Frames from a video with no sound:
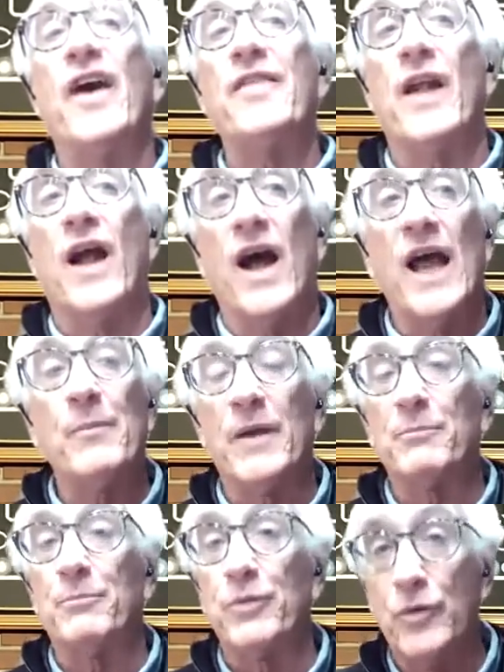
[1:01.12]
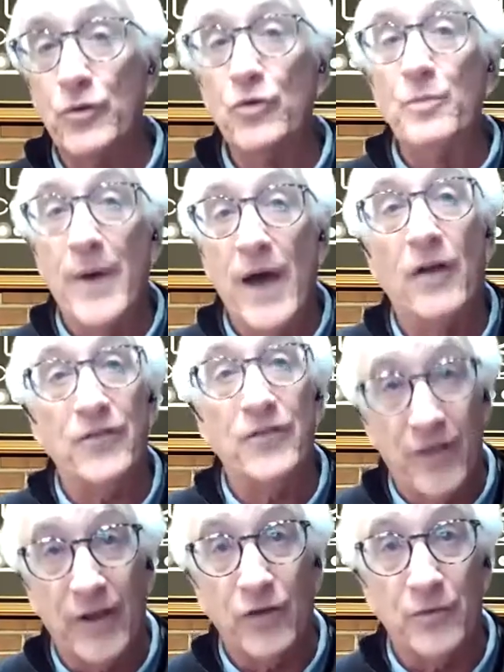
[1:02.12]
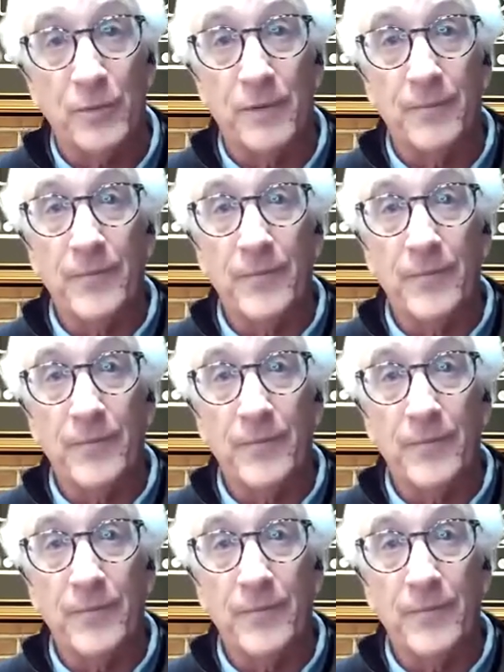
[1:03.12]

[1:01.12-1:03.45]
that I am a blue belt salesman.